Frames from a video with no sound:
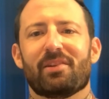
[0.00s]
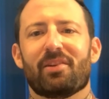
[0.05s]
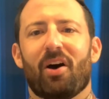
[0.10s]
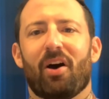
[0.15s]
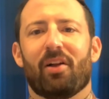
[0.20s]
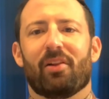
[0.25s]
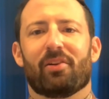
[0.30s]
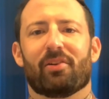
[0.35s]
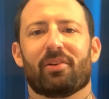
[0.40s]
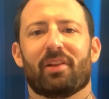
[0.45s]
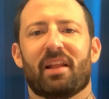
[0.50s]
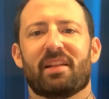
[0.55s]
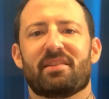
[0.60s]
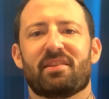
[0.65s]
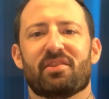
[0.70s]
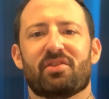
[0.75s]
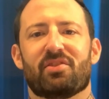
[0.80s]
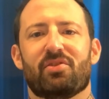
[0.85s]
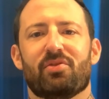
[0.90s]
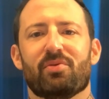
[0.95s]
dollar
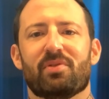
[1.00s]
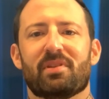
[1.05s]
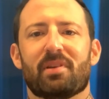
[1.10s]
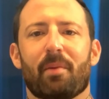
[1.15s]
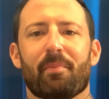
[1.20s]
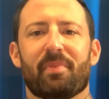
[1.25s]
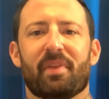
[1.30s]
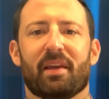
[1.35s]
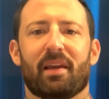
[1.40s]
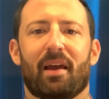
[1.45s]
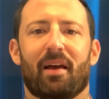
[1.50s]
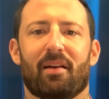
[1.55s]
lets us do something